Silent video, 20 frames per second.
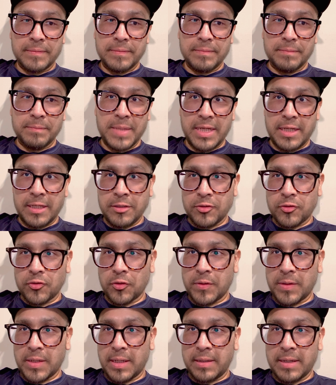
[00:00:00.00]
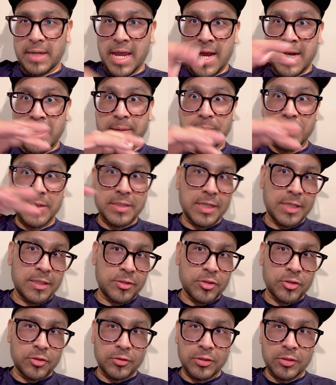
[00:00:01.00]
making sure that any
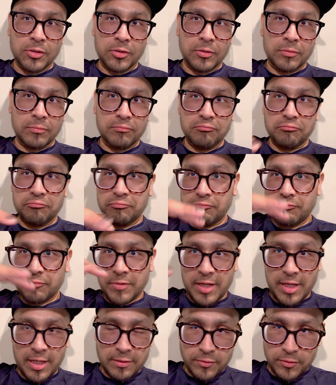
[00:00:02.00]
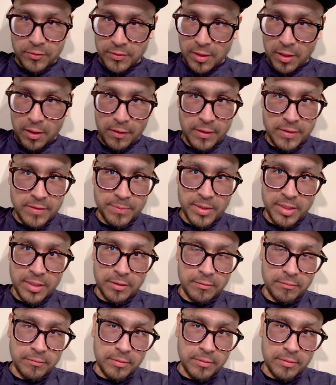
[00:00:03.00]
potential little cancer cell that's been,